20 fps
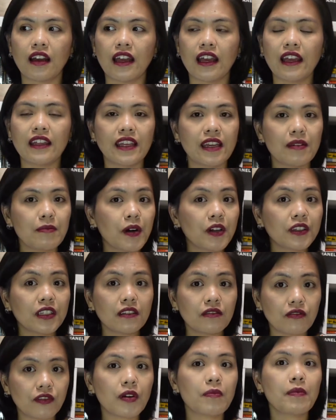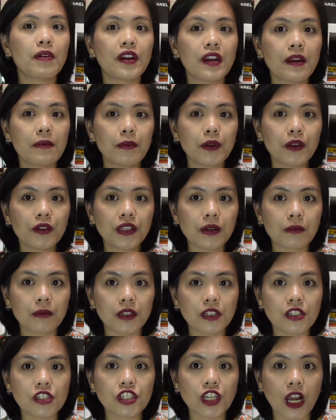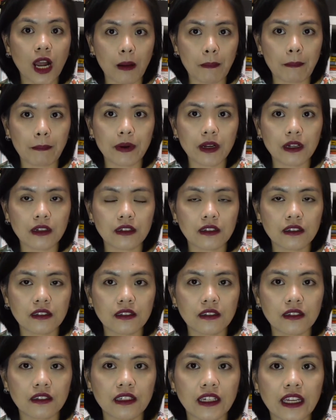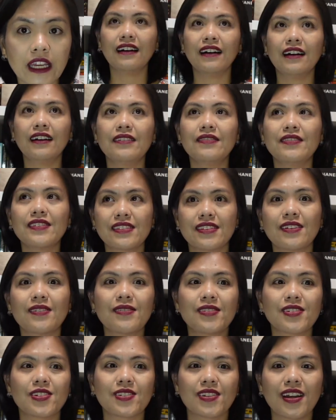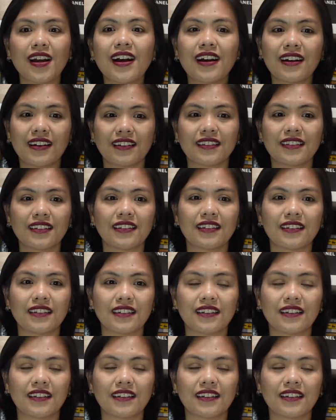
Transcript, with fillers: And I bought it from a reputable shop." I'm so shocked.